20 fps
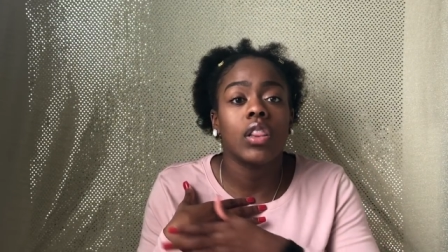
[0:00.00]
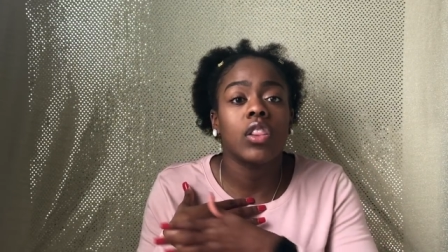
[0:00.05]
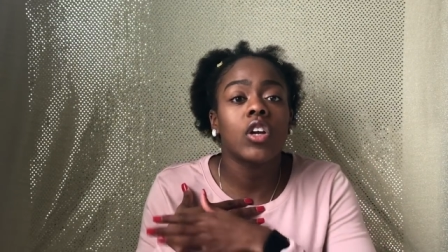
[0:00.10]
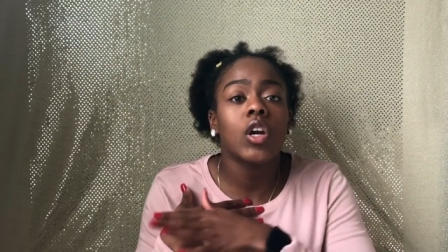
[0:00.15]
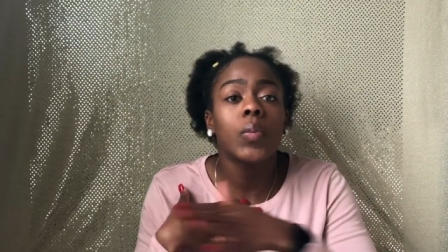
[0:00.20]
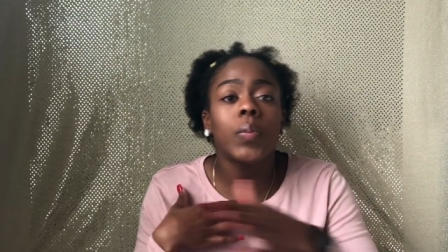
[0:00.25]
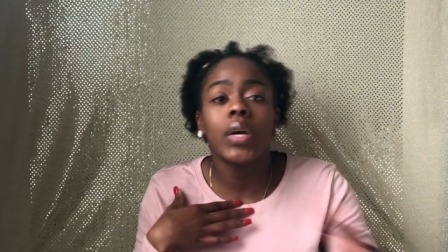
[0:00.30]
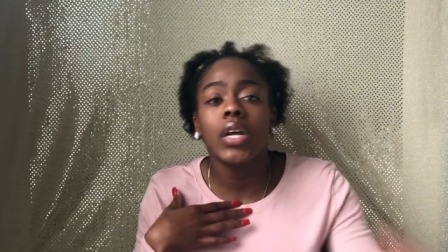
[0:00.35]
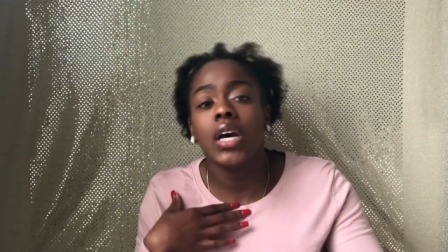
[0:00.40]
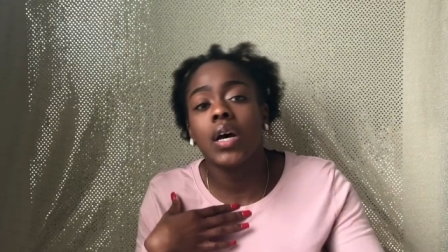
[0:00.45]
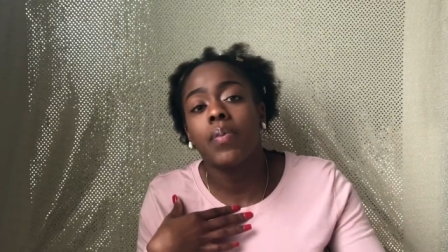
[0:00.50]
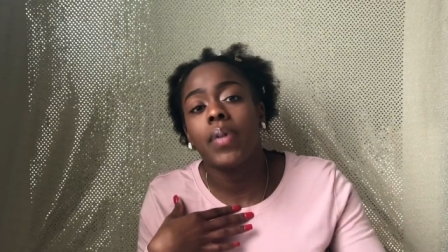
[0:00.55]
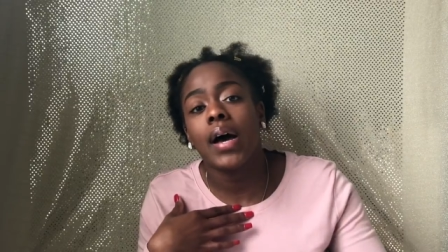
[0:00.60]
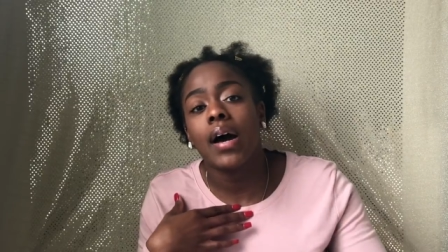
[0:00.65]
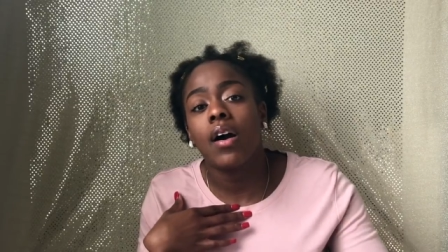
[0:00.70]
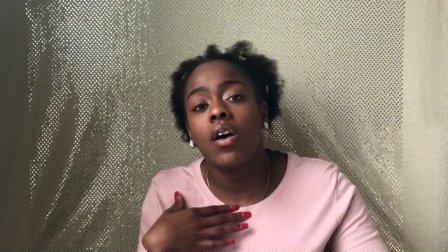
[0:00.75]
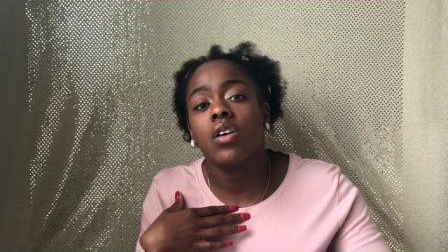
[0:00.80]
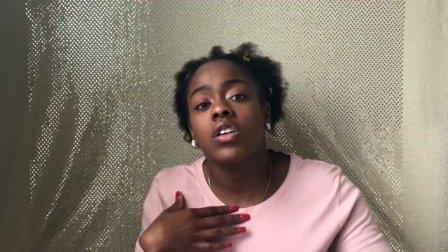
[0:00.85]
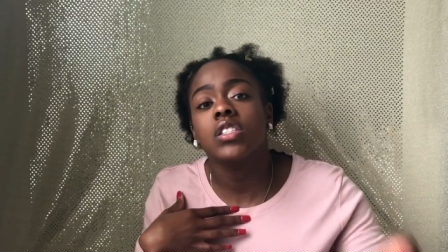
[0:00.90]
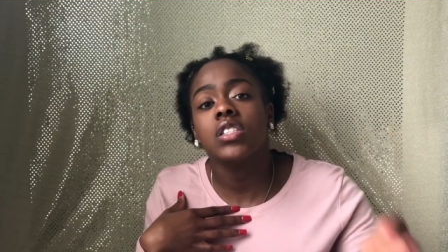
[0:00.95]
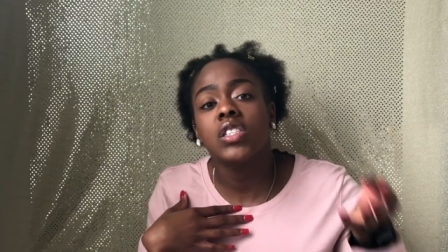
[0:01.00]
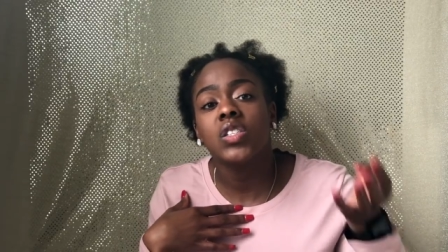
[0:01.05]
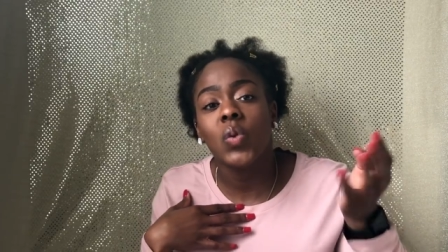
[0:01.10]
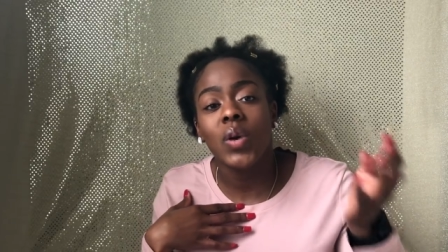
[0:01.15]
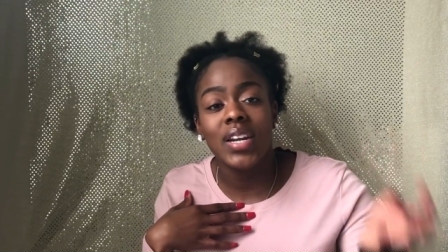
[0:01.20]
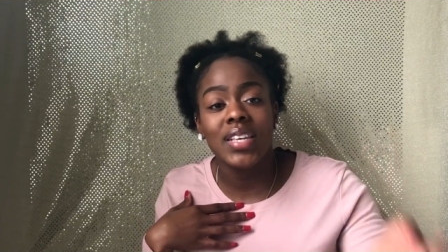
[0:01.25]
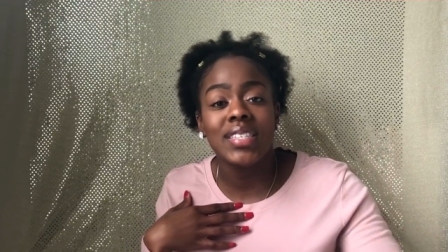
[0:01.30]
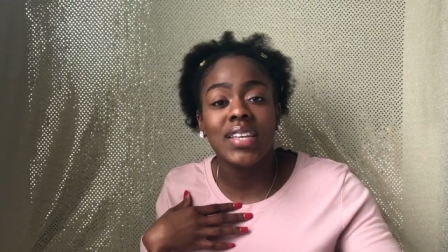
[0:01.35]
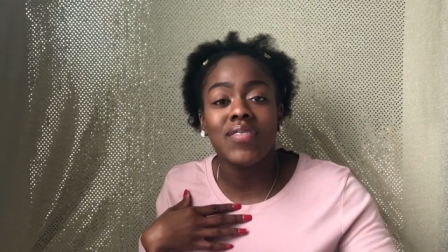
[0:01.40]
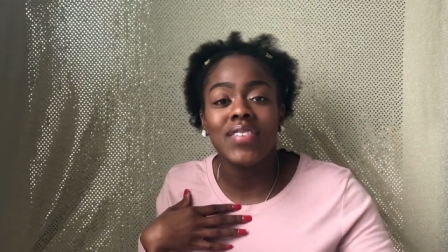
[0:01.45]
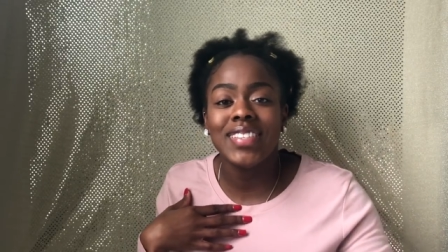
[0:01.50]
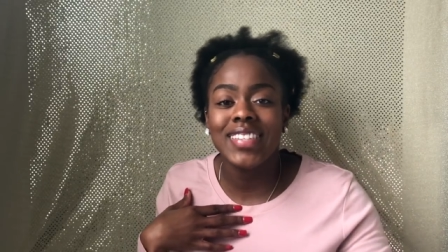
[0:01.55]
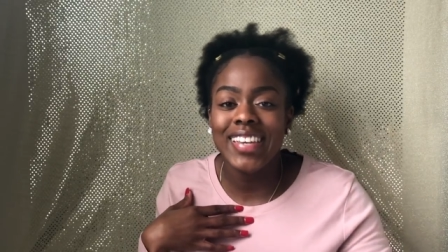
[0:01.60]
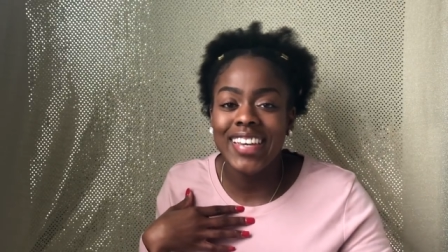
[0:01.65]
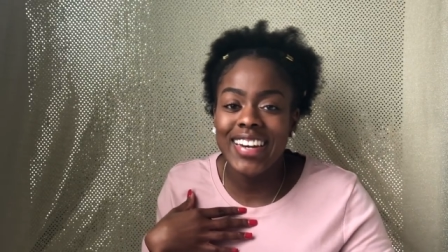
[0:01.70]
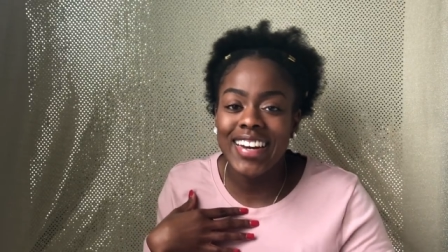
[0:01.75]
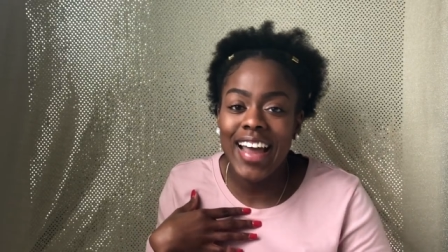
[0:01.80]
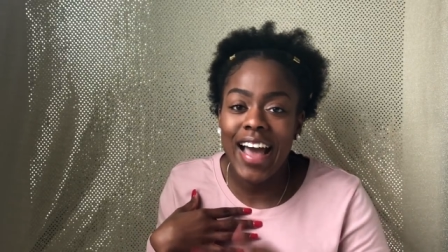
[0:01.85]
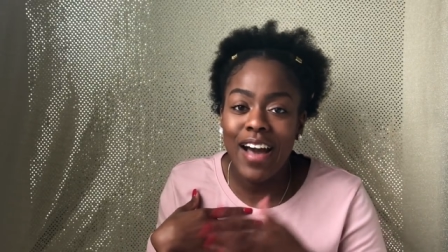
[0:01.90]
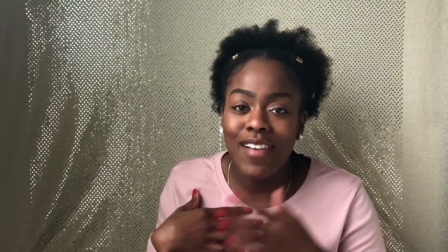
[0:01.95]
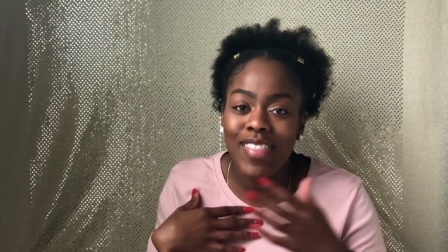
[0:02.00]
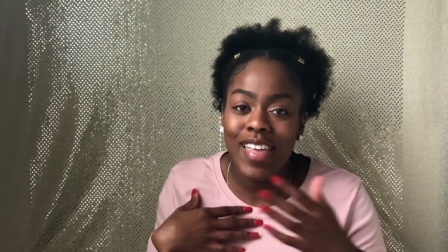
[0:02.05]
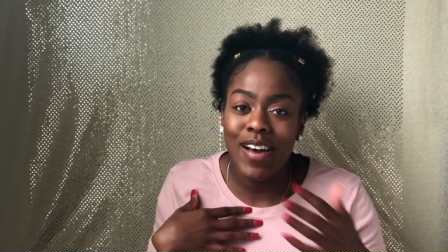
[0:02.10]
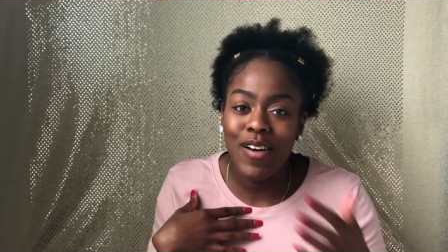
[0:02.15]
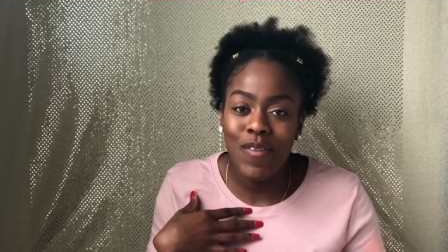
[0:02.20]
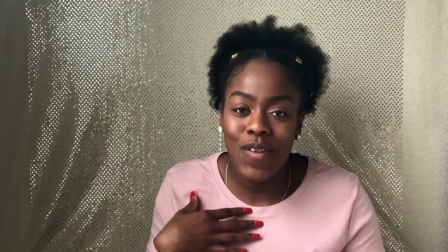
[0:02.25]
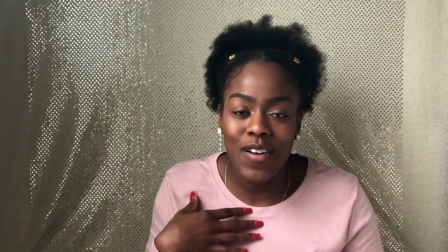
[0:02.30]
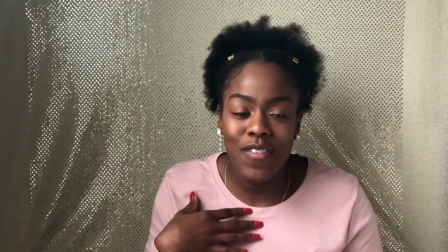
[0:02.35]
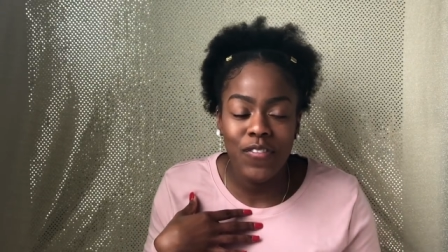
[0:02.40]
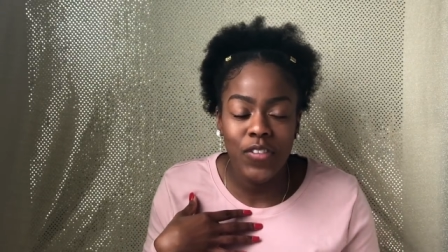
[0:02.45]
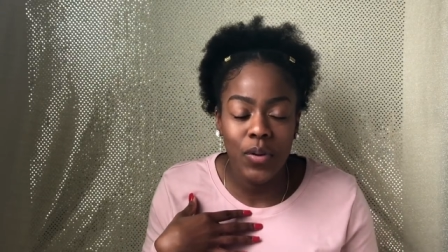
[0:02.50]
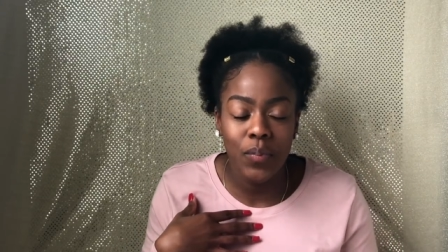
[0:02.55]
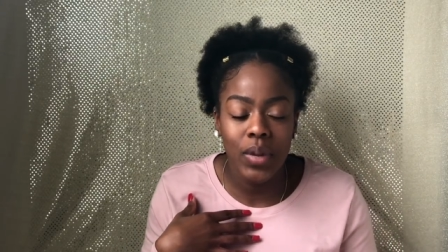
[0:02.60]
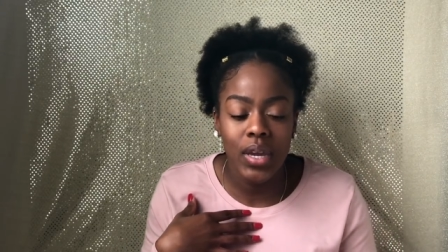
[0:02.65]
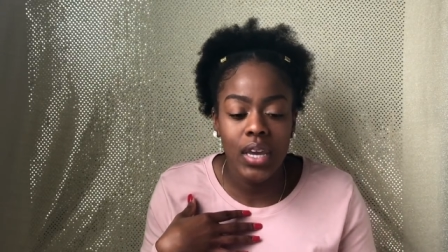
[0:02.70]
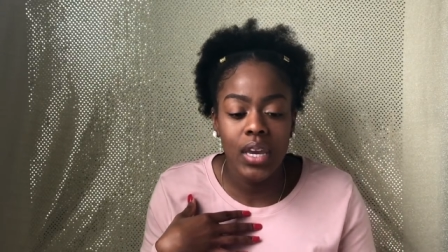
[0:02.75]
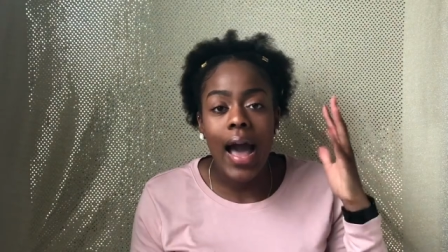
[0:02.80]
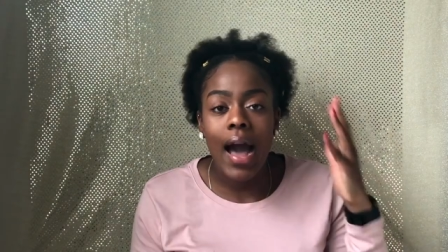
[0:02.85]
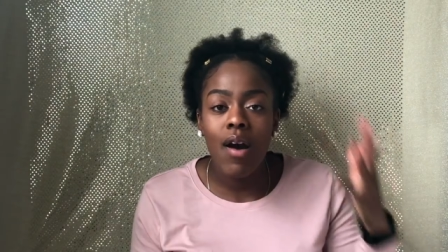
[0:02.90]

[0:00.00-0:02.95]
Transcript: a little bit about 2017 and how that went for me.